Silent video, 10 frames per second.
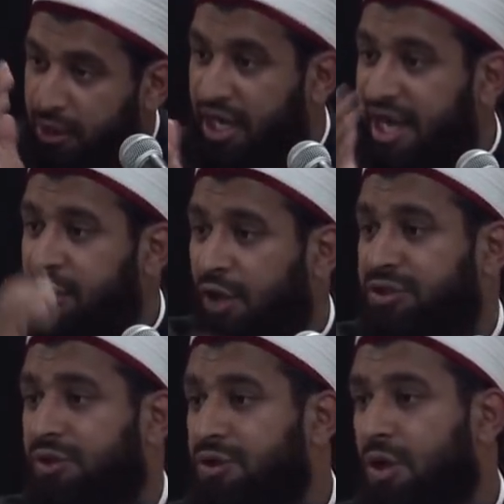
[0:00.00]
Great
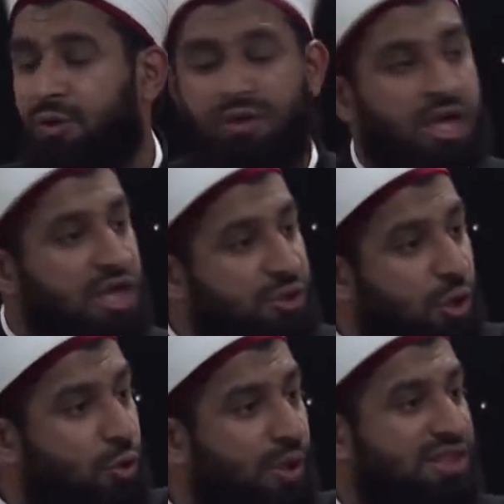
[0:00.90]
Houghton Road,
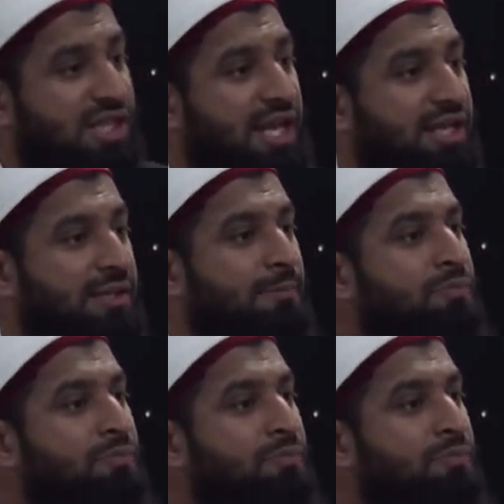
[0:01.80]
Duckworth Lane,